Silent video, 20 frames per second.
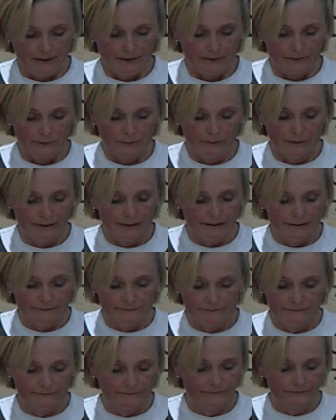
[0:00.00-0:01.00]
What
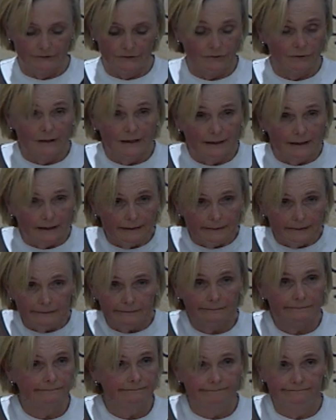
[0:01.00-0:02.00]
if today,
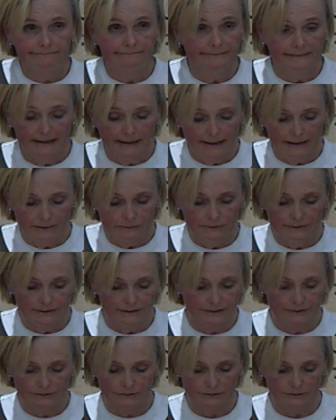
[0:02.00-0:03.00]
now,
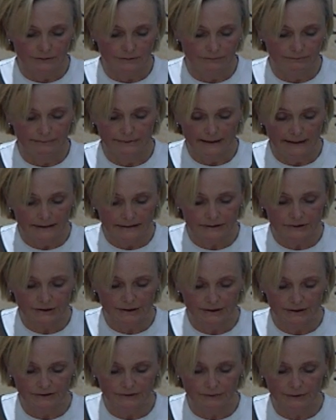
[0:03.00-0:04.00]
it's your last
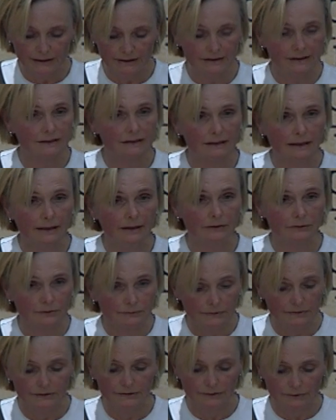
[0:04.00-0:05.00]
chance to exercise
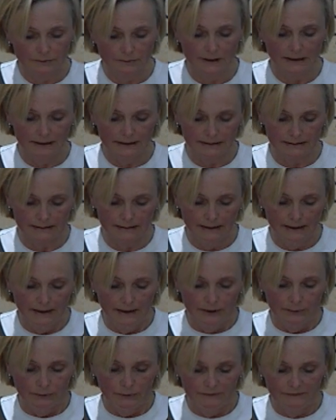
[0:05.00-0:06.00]
your rights
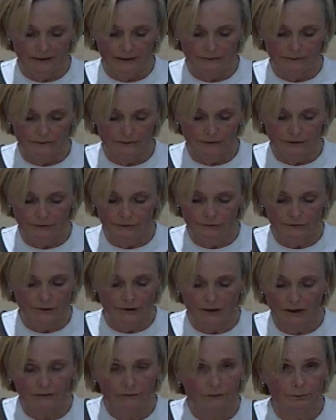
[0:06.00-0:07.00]
without the huge
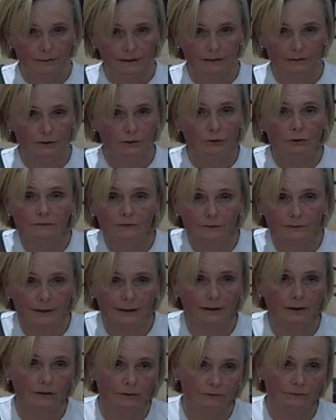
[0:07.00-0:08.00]
government
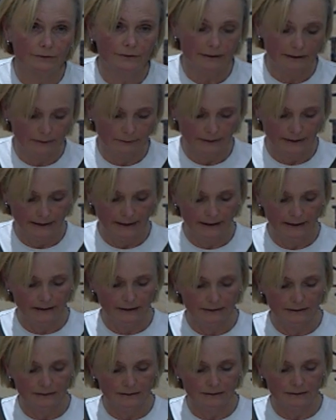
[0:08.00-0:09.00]
hovering over our
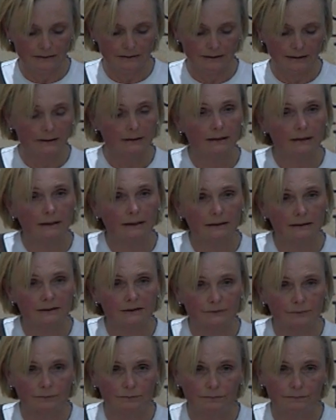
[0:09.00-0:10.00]
head telling
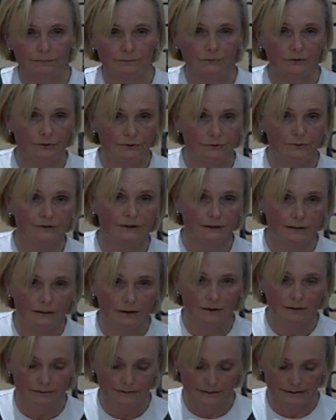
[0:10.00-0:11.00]
us do's and
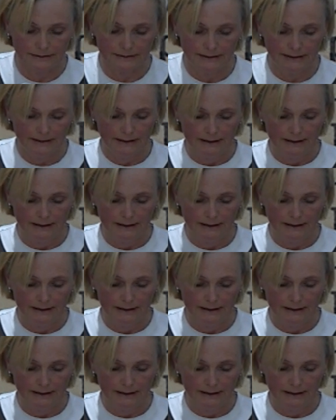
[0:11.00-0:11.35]
don'ts?